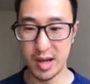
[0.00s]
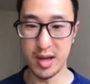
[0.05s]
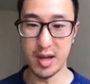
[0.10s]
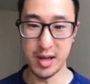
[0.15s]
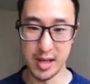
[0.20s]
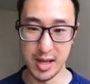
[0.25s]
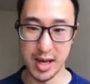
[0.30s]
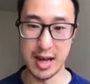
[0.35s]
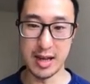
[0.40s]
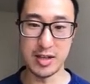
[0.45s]

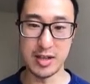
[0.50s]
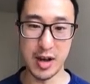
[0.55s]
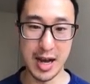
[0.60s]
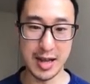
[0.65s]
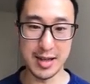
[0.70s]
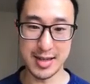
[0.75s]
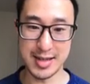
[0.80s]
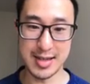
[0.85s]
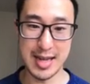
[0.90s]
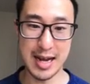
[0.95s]
yeah. So I had to
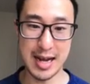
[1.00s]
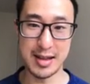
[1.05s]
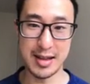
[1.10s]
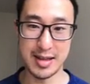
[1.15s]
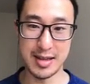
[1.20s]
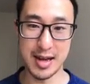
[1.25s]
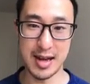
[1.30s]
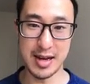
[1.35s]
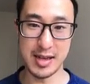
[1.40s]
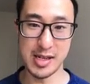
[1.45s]
sack this
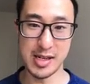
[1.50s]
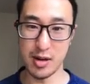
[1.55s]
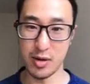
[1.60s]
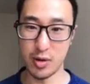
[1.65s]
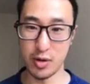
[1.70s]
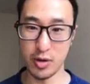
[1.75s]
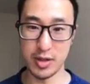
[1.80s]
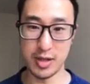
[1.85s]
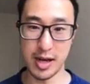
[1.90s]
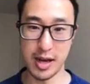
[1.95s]
idea
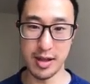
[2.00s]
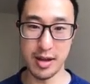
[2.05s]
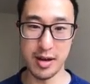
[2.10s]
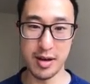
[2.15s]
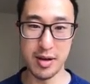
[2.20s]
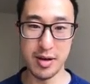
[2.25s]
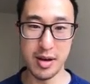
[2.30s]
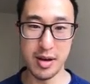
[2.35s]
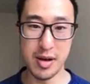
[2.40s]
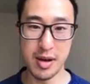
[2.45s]
altogether.
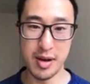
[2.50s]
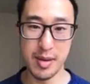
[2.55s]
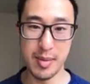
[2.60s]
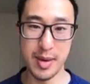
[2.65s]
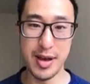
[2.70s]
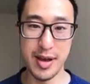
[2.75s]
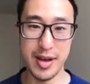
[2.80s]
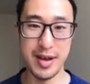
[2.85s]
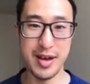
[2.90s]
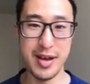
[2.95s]

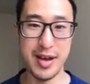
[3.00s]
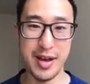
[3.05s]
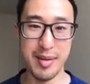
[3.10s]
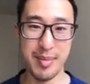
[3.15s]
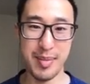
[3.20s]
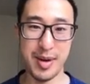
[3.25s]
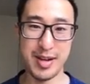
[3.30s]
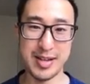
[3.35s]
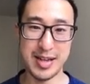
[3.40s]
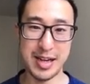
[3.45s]

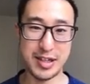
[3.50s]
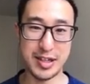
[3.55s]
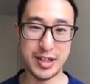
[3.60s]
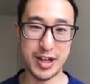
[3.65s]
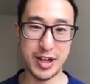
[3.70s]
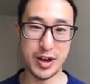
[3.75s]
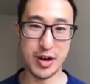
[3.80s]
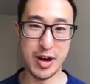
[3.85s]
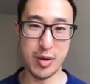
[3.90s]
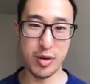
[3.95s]
But essentially,
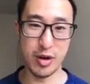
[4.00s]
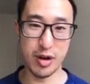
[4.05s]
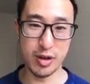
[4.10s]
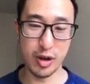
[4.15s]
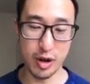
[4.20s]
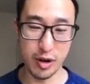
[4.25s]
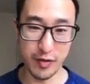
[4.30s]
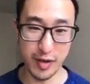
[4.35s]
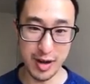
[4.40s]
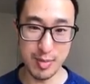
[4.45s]
I want a lot
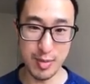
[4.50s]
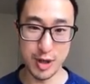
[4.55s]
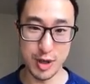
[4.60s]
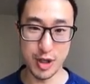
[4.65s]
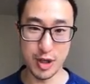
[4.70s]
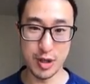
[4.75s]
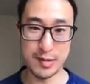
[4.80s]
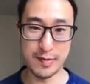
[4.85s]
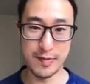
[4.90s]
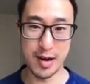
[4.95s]
of
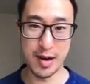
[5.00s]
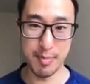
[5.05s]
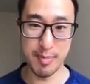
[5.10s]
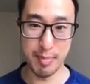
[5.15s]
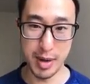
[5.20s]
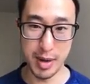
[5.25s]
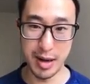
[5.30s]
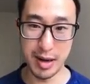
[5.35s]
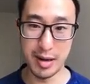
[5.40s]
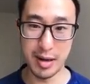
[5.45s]
images, very
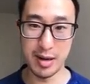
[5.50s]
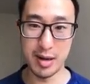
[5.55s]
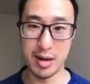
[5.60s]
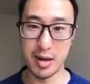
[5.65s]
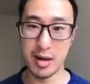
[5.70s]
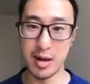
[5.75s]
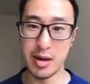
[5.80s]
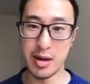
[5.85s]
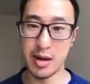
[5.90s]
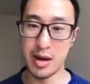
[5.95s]
big.
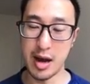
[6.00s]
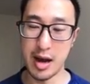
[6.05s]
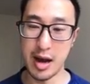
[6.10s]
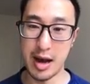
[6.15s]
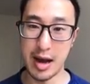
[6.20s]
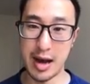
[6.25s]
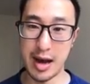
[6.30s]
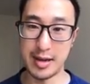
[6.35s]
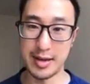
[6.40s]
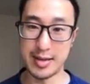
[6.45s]
I
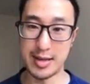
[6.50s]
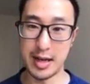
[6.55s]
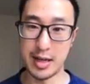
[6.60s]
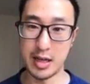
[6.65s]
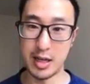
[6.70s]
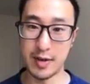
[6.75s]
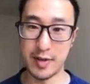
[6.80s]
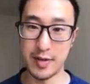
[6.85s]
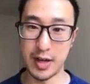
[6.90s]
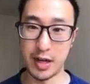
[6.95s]
had this
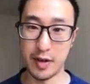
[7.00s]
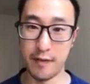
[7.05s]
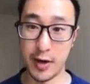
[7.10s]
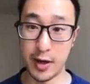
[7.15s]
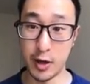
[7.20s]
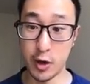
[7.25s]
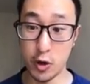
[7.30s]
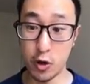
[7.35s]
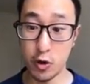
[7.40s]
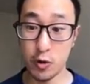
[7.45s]
idea of like a
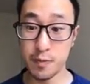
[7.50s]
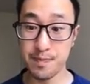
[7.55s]
video,